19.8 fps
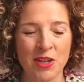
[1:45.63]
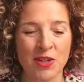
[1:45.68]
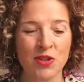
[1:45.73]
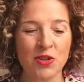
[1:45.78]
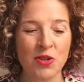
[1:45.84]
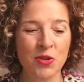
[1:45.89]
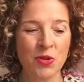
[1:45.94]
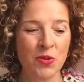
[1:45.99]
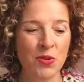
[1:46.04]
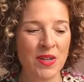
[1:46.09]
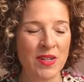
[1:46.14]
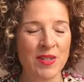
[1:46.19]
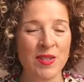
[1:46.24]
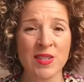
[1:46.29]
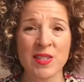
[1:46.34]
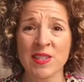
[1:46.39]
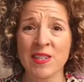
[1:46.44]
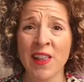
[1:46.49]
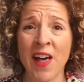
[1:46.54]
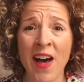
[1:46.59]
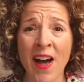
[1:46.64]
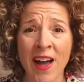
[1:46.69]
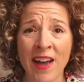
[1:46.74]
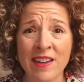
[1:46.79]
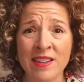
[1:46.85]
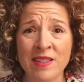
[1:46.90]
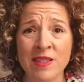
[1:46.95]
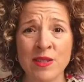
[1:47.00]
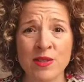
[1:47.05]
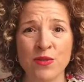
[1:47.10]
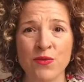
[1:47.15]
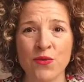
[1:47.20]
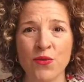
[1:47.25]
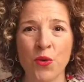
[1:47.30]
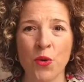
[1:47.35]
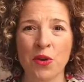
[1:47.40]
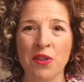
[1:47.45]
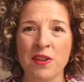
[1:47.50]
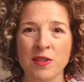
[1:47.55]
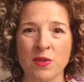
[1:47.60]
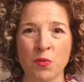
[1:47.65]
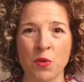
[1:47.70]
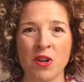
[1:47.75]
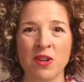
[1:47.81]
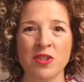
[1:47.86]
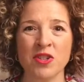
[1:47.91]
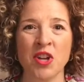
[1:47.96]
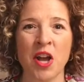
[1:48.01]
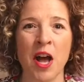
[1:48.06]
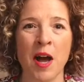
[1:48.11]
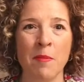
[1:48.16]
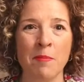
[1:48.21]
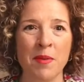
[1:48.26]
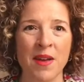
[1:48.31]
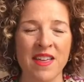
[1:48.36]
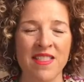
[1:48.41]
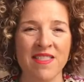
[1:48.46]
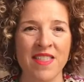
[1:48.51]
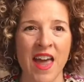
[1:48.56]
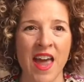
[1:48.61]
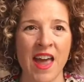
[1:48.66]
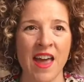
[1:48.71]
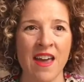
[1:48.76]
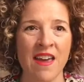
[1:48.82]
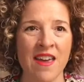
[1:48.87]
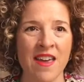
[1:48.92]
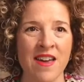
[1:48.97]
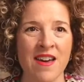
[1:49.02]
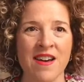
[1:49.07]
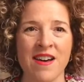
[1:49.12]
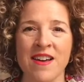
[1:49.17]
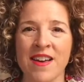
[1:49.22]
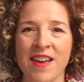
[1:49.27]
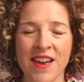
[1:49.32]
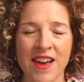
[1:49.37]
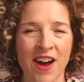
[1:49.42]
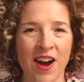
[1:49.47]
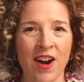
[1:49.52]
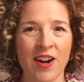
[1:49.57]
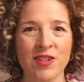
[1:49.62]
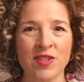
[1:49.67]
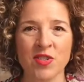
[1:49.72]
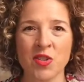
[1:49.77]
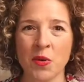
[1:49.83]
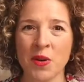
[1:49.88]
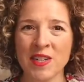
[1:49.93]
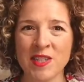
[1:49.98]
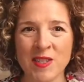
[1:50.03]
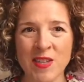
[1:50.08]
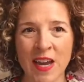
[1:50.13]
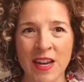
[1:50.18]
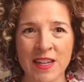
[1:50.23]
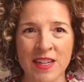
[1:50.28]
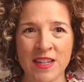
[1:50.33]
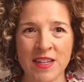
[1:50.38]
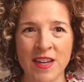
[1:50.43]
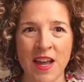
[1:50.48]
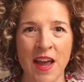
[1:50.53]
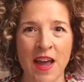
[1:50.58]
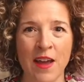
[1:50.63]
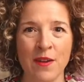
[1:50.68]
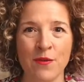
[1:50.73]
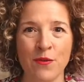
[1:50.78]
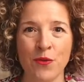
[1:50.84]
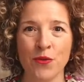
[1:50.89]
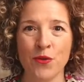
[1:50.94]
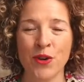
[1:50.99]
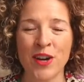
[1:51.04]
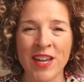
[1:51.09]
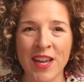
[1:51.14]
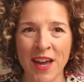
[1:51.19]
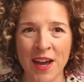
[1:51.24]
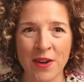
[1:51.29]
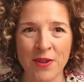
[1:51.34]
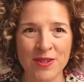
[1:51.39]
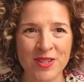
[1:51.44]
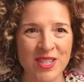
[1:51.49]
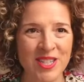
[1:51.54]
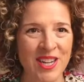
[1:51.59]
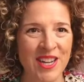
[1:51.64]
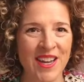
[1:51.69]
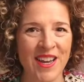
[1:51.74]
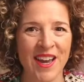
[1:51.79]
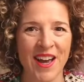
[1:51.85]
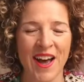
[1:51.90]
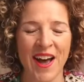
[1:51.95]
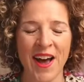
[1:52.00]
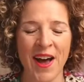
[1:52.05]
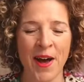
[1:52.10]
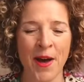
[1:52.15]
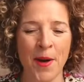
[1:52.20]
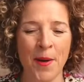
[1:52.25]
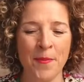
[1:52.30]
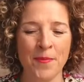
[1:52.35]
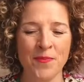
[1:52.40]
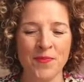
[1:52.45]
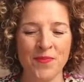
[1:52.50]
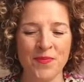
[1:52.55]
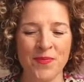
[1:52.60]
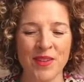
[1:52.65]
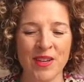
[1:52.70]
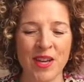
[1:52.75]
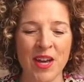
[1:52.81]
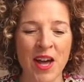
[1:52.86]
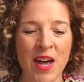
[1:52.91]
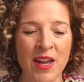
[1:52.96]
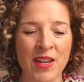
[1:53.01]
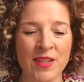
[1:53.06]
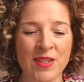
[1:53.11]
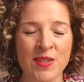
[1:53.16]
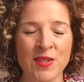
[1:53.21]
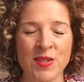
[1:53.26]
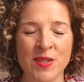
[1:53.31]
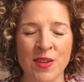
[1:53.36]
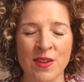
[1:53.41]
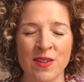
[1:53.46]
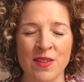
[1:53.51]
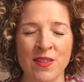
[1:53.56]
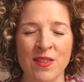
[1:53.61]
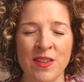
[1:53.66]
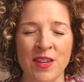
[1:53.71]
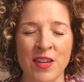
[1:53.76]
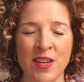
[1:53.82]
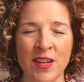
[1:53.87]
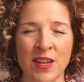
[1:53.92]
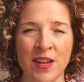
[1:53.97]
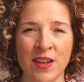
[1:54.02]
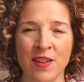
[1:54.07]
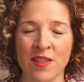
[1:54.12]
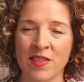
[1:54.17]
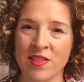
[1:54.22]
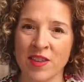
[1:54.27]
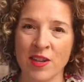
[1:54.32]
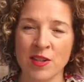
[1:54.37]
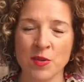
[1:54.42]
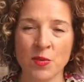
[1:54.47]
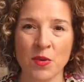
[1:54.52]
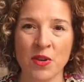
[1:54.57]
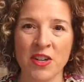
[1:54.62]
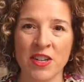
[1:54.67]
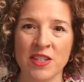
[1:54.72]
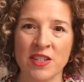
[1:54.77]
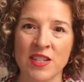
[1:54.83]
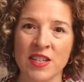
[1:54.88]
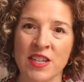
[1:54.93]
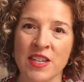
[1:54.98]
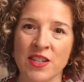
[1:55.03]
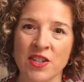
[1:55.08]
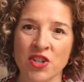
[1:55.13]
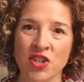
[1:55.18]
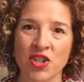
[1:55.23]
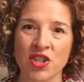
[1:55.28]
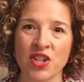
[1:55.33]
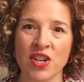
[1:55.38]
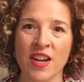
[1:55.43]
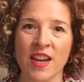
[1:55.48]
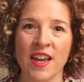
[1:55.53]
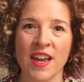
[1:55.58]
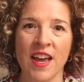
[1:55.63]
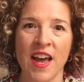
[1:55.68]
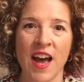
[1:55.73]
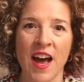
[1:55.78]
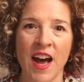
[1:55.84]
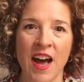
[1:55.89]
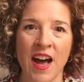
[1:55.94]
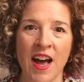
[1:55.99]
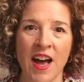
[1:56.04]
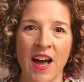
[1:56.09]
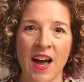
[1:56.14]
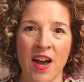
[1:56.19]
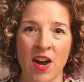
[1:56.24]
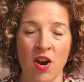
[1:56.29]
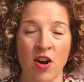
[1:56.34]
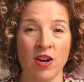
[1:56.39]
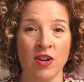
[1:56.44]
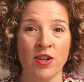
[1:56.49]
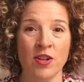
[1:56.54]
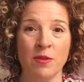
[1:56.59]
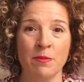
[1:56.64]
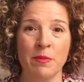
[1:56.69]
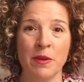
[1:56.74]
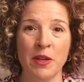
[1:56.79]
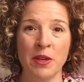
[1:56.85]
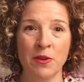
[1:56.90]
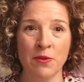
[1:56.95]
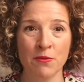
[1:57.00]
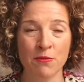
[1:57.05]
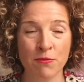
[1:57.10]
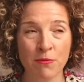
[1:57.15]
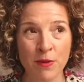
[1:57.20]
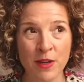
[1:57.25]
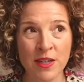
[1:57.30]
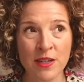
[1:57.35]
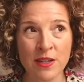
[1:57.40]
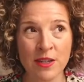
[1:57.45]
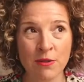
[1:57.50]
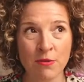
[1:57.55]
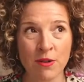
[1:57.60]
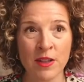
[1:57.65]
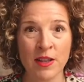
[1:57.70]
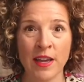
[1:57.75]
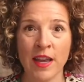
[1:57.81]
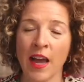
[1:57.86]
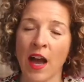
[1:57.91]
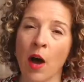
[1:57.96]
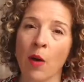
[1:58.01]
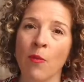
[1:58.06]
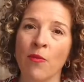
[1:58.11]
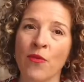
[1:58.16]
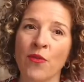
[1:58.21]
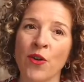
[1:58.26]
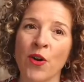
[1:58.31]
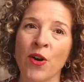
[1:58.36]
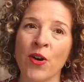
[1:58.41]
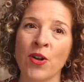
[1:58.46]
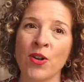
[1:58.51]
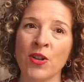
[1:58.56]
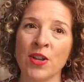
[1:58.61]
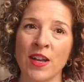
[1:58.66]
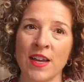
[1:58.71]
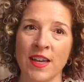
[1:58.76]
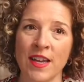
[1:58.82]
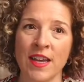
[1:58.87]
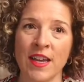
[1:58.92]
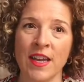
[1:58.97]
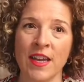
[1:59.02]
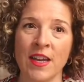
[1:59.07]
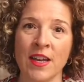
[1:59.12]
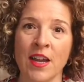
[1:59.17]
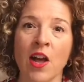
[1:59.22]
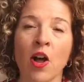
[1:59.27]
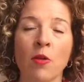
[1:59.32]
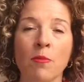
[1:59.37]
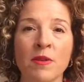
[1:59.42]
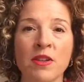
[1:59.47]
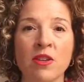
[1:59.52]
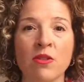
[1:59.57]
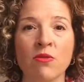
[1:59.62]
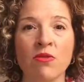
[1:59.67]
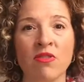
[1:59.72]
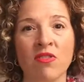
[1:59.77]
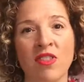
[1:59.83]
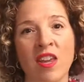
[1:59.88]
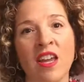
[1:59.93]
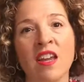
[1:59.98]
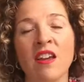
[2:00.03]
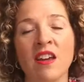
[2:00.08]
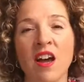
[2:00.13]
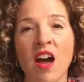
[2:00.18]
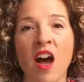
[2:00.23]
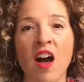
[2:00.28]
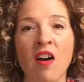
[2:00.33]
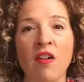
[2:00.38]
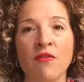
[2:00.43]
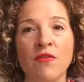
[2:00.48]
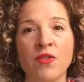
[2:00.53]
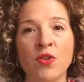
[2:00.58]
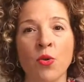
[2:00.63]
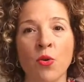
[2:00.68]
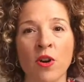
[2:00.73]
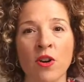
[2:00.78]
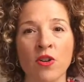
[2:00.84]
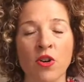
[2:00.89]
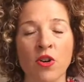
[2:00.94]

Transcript: new slides for this workshop, they are so excited and freak out because um, the things we're going to teach uh, are going to be really, really helpful in helping you think of your